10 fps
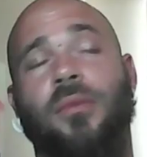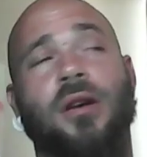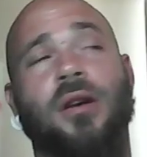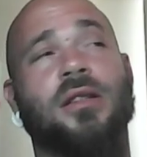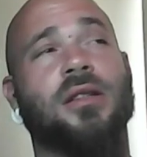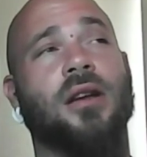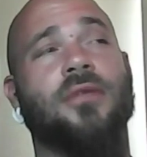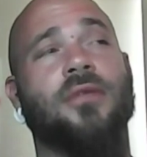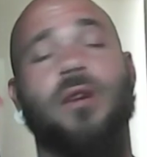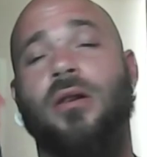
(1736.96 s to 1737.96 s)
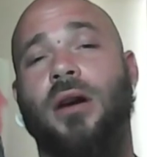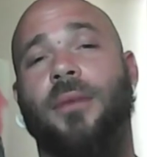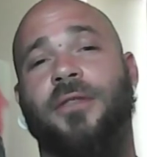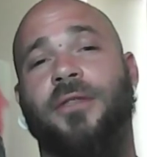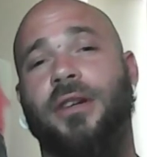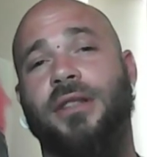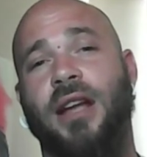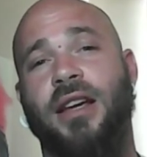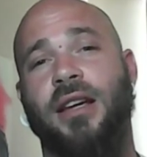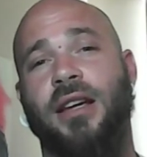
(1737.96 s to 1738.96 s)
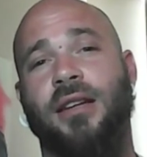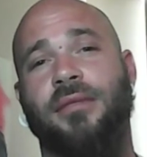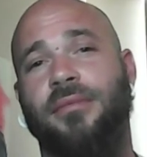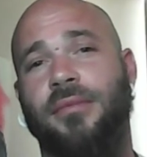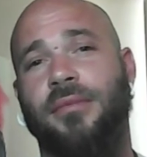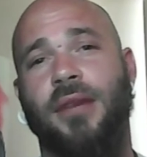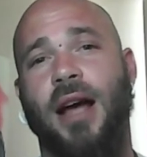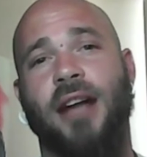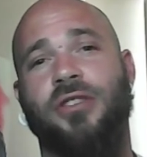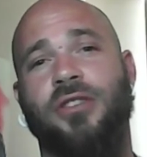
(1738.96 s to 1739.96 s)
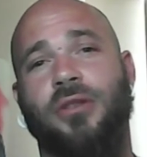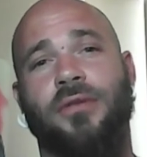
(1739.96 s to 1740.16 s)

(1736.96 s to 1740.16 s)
was of no comfort taking astral